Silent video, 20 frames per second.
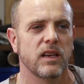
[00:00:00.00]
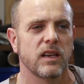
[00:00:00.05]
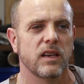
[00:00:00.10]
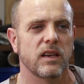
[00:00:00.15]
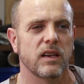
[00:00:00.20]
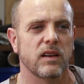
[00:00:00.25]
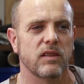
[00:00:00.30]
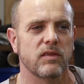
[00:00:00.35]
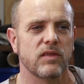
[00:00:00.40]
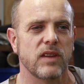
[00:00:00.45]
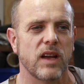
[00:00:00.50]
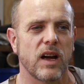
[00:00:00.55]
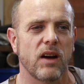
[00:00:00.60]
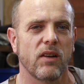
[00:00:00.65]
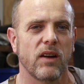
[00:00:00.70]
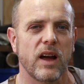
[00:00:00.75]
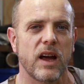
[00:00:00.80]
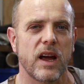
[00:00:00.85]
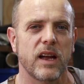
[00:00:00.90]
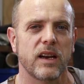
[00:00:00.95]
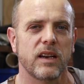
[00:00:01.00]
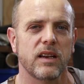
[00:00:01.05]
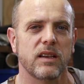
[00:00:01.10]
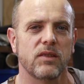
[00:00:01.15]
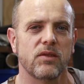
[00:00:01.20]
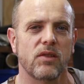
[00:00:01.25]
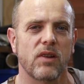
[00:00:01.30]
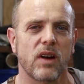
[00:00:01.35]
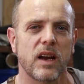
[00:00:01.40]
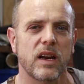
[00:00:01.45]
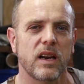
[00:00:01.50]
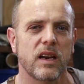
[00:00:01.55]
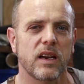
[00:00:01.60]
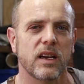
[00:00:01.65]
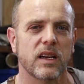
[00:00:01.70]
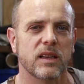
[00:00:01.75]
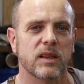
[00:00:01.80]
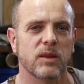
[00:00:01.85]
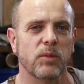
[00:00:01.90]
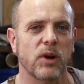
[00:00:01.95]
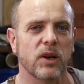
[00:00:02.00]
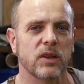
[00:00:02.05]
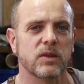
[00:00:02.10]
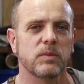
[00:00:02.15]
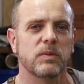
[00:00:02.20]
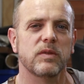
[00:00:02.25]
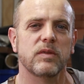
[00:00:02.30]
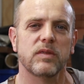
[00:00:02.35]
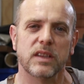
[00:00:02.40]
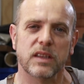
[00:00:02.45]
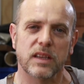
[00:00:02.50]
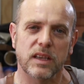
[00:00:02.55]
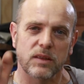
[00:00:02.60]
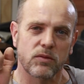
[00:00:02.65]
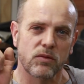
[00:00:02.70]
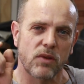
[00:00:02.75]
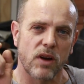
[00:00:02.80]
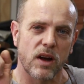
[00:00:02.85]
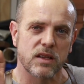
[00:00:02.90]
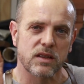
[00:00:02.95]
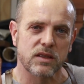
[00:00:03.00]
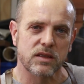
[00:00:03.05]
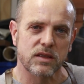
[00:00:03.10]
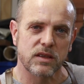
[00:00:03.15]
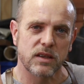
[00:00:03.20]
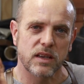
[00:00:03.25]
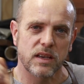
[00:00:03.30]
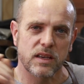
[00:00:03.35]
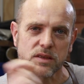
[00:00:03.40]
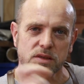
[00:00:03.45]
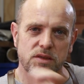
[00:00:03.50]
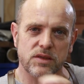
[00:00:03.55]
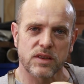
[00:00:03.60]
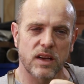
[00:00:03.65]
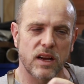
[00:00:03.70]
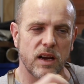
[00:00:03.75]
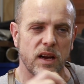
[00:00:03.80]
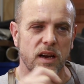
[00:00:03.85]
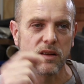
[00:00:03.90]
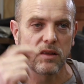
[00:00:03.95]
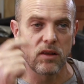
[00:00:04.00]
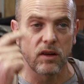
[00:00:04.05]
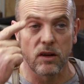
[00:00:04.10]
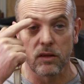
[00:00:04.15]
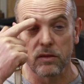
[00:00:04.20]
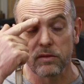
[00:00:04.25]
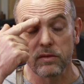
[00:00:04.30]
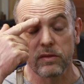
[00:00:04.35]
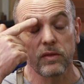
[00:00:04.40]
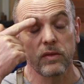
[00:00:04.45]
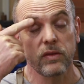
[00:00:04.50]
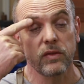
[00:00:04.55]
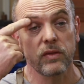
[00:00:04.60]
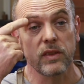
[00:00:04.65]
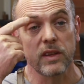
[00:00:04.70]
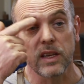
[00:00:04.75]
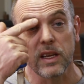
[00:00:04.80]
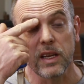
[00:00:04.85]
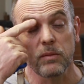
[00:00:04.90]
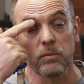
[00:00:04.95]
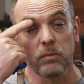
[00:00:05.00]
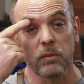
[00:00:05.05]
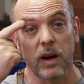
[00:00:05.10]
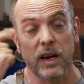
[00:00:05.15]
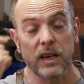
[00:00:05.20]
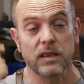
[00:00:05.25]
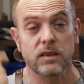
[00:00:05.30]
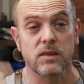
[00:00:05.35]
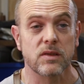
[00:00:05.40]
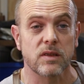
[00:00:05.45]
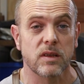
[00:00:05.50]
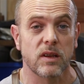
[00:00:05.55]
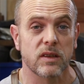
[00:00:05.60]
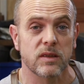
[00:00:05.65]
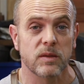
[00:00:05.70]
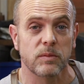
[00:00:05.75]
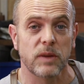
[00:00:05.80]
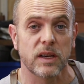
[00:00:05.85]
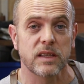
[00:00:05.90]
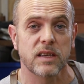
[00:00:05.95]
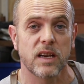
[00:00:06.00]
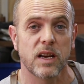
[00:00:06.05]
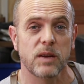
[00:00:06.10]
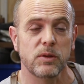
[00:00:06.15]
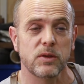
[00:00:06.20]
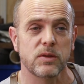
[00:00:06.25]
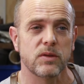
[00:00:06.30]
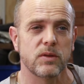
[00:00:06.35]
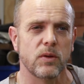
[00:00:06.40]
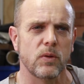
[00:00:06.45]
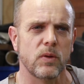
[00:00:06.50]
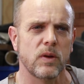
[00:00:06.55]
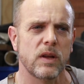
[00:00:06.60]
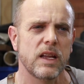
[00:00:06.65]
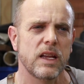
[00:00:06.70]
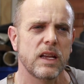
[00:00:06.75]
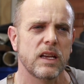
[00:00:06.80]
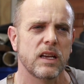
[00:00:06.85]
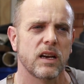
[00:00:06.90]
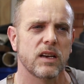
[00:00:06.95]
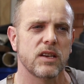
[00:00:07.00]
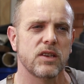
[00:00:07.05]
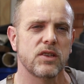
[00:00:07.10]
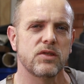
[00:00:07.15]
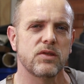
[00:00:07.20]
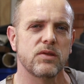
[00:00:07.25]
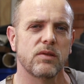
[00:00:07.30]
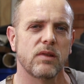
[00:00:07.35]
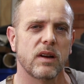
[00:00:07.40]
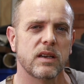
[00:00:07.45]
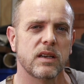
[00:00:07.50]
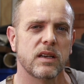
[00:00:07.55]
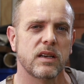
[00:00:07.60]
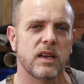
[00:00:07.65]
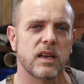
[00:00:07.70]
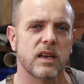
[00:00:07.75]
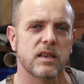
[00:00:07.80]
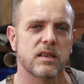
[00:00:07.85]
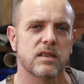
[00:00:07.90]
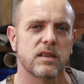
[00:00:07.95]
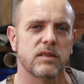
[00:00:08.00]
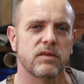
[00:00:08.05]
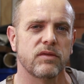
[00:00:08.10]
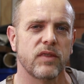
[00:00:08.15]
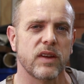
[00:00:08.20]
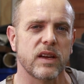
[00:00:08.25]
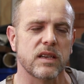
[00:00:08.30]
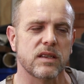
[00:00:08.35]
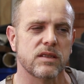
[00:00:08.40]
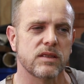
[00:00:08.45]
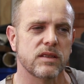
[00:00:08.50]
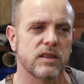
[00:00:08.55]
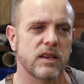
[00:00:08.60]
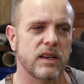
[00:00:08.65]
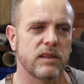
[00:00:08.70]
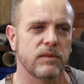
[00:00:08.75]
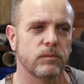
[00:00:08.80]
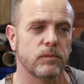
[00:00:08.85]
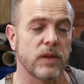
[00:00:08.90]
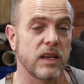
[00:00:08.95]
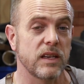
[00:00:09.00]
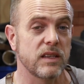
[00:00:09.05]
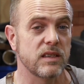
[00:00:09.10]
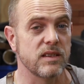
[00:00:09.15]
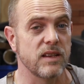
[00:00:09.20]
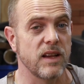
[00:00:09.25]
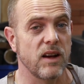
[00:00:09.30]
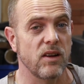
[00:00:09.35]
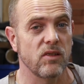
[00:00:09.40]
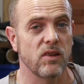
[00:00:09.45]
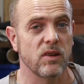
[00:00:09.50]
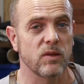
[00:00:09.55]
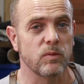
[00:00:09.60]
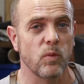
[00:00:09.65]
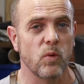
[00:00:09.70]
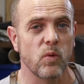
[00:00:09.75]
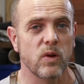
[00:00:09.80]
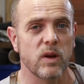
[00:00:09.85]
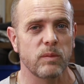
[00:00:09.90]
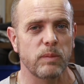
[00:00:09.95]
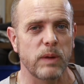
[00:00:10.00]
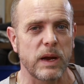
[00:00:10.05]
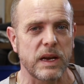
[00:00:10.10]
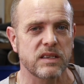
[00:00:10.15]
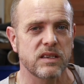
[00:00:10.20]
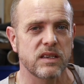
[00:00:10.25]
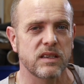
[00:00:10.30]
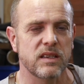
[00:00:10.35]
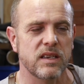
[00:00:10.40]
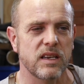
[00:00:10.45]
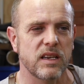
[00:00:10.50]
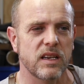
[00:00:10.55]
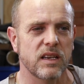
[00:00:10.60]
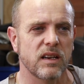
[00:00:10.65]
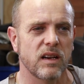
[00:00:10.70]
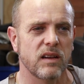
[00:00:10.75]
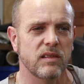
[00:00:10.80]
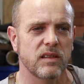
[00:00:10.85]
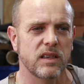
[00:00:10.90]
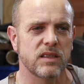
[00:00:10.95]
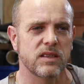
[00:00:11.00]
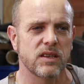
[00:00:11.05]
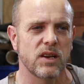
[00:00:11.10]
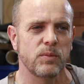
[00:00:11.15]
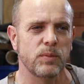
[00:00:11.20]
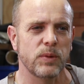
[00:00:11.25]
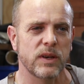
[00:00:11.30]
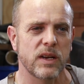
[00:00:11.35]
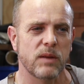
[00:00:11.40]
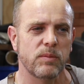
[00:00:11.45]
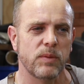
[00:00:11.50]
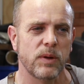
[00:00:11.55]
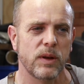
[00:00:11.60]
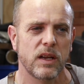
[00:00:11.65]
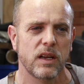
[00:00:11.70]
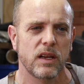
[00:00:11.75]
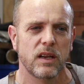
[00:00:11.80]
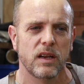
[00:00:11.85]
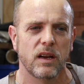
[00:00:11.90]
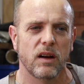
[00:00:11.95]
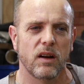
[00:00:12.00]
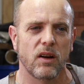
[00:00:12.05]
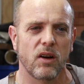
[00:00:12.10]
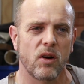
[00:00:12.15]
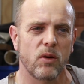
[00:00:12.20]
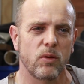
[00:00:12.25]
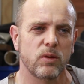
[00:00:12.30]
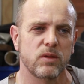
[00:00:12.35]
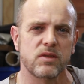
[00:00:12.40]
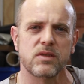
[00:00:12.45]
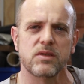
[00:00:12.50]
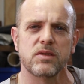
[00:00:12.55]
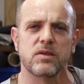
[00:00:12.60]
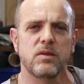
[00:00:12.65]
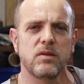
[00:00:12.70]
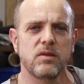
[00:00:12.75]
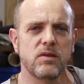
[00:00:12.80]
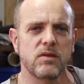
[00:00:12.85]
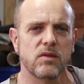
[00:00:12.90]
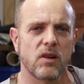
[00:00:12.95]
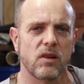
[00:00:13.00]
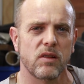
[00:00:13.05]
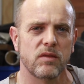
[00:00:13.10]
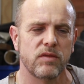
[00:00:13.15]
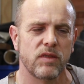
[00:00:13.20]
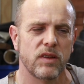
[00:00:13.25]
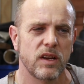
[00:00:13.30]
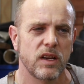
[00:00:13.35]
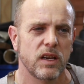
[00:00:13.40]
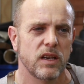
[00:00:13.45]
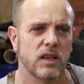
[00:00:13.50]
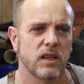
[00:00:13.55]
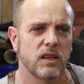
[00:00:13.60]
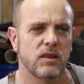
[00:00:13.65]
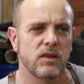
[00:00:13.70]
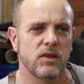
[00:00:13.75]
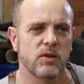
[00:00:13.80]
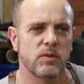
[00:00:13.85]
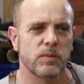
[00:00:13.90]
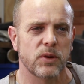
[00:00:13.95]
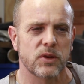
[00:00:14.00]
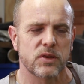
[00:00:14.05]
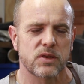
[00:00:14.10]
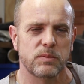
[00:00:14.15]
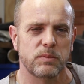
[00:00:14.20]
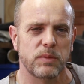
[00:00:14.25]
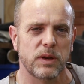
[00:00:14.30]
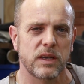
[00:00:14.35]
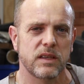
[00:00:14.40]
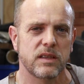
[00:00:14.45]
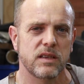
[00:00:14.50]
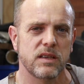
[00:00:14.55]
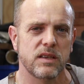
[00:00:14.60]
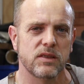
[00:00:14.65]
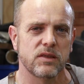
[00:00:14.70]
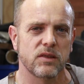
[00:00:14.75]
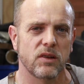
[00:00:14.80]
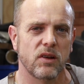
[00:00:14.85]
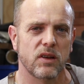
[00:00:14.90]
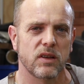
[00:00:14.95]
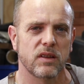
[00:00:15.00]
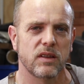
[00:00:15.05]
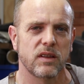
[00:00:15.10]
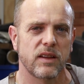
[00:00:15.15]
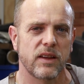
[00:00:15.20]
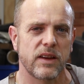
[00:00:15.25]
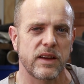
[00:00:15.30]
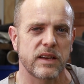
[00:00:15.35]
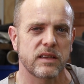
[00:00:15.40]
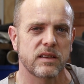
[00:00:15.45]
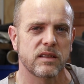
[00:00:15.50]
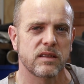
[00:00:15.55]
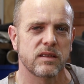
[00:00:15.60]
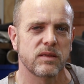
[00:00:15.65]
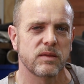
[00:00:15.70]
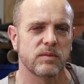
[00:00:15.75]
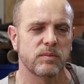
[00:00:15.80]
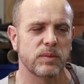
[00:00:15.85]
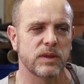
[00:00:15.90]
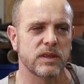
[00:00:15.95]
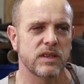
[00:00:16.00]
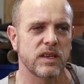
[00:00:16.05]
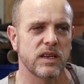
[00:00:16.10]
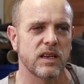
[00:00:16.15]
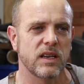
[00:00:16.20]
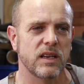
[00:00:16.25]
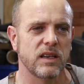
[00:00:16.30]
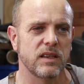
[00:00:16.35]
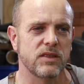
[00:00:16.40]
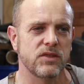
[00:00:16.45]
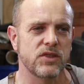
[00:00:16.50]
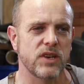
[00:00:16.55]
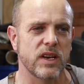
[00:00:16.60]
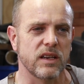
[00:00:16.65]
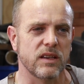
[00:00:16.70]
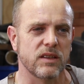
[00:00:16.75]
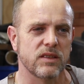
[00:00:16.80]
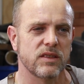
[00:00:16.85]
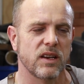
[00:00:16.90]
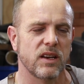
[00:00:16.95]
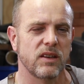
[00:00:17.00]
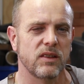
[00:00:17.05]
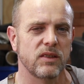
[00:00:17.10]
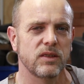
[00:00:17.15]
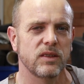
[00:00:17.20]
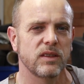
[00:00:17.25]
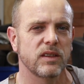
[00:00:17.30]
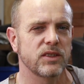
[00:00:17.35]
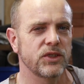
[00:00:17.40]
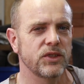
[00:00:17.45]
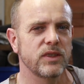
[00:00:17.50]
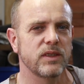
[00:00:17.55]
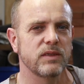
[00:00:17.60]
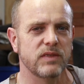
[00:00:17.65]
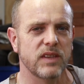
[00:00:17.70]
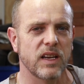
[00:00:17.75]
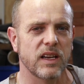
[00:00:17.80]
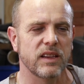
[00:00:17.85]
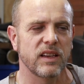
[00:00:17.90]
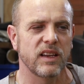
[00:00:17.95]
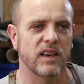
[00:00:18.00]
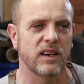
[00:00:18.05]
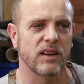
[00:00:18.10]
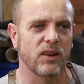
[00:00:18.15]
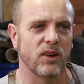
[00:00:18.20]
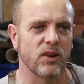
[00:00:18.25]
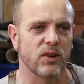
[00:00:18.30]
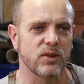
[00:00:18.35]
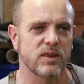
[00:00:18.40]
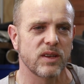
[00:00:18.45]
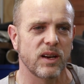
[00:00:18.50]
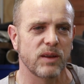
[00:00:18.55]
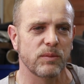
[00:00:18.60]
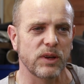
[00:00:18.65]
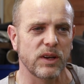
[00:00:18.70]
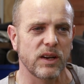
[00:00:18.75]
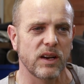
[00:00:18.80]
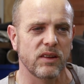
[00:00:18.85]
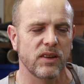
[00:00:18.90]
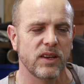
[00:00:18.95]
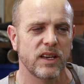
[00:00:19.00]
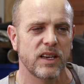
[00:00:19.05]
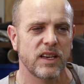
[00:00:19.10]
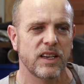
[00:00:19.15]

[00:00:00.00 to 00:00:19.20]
I've now added railing at the bottom of it that runs inside of the mitre slot on my table saw. I used to run it against the fence, and it's now got more capacity, and it's opened up a whole slew of new possibilities on that particular jig. So I should have done that a long time ago.